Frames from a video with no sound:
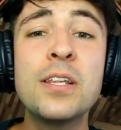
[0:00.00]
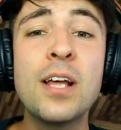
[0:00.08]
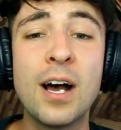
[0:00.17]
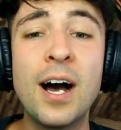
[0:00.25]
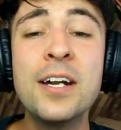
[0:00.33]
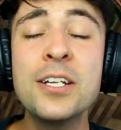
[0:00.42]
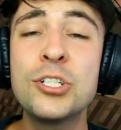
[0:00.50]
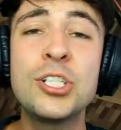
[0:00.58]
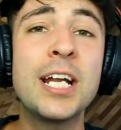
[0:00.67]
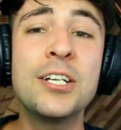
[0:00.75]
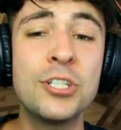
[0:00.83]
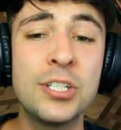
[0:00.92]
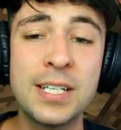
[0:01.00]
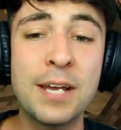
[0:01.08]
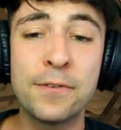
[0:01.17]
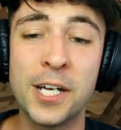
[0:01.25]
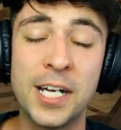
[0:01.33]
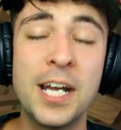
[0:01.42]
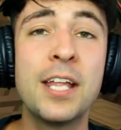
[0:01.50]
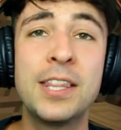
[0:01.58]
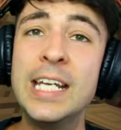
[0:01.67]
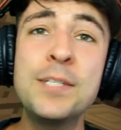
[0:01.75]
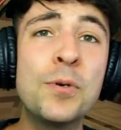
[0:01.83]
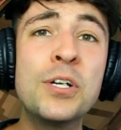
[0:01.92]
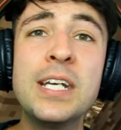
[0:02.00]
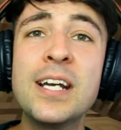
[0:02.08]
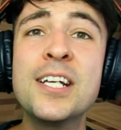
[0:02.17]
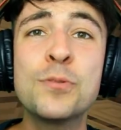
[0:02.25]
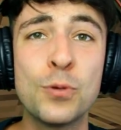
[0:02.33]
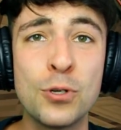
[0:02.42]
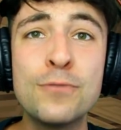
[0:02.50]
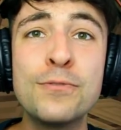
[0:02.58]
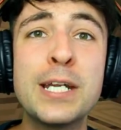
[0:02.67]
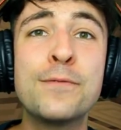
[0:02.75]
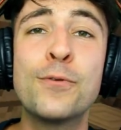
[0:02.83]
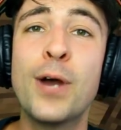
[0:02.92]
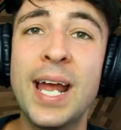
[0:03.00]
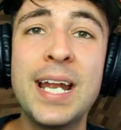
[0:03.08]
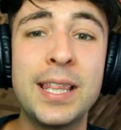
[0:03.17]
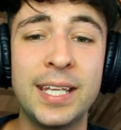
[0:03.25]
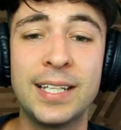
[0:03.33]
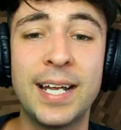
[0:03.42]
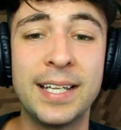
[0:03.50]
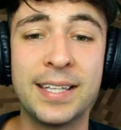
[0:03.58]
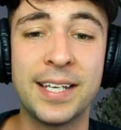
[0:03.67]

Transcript: of the hardest challenges ever. These bodyguards were not ready for anything like